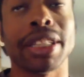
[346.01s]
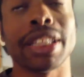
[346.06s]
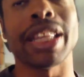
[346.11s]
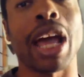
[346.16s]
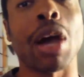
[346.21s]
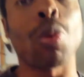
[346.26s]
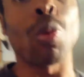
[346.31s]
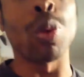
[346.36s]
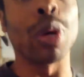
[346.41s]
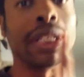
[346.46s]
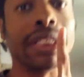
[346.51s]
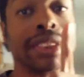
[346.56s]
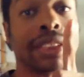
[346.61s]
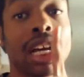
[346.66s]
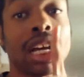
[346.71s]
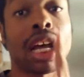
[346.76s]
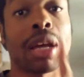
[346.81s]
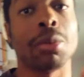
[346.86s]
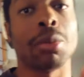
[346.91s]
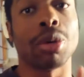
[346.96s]
I did that one
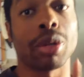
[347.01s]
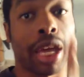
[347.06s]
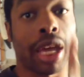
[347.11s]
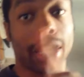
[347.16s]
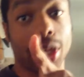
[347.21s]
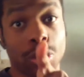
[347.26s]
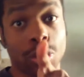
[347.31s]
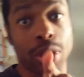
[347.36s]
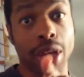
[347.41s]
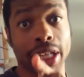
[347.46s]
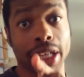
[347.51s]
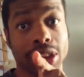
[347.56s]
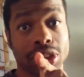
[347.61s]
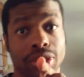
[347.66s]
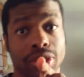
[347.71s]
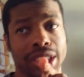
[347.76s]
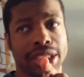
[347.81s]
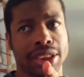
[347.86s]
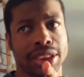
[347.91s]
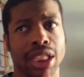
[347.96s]
time, okay? You
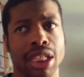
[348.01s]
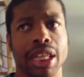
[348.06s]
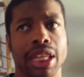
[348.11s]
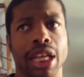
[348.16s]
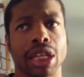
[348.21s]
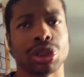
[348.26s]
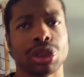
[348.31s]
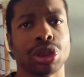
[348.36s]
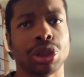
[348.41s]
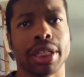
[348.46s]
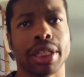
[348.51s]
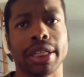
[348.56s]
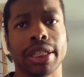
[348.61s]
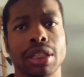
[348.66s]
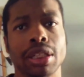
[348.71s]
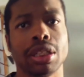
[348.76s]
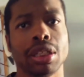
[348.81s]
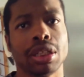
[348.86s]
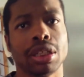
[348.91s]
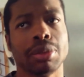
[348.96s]
guys already seen that
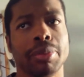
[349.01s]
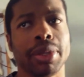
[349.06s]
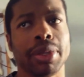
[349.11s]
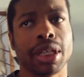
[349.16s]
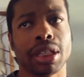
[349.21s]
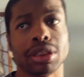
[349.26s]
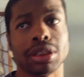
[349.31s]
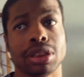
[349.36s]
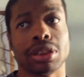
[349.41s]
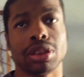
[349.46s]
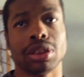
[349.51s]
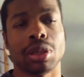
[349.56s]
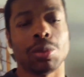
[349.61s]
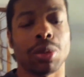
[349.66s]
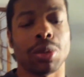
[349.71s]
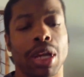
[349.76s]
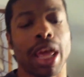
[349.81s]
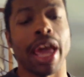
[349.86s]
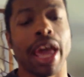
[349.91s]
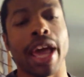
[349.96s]
shit because
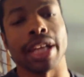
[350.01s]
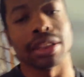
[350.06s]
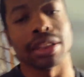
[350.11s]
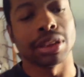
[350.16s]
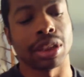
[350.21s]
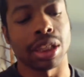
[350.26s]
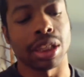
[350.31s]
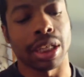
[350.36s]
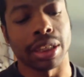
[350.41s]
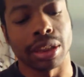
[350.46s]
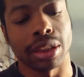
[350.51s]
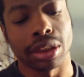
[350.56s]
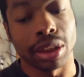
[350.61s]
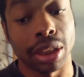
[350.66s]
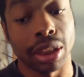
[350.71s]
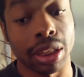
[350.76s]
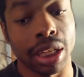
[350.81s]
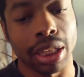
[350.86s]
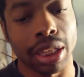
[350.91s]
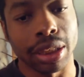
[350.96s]
someone asked and I,
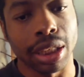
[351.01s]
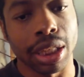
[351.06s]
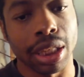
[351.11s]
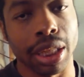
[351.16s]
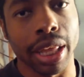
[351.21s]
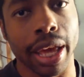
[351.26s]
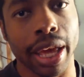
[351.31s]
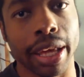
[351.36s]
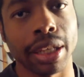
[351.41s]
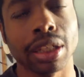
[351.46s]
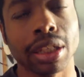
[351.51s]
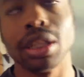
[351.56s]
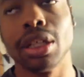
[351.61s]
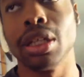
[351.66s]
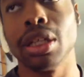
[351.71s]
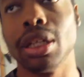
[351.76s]
I did that.